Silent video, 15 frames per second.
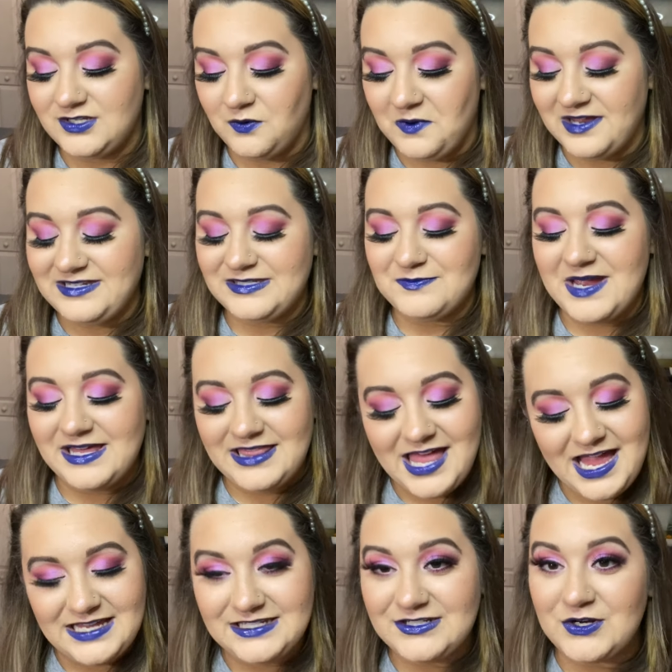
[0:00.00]
So what's my
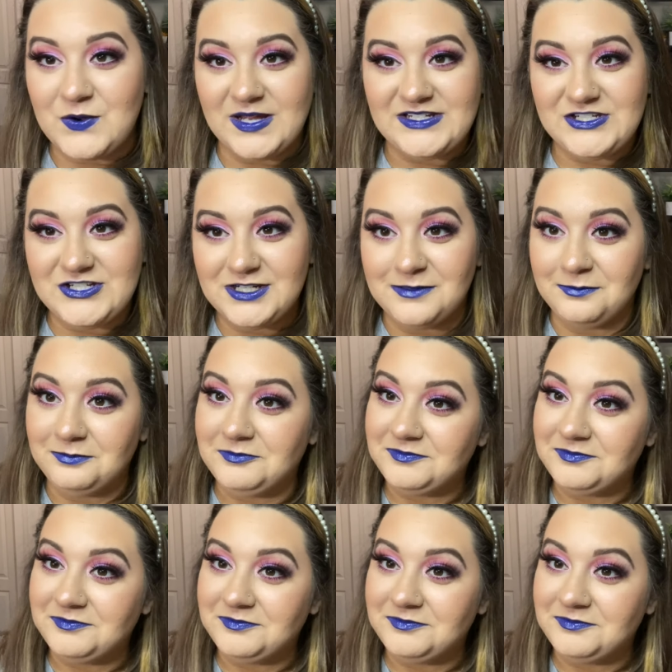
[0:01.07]
last question?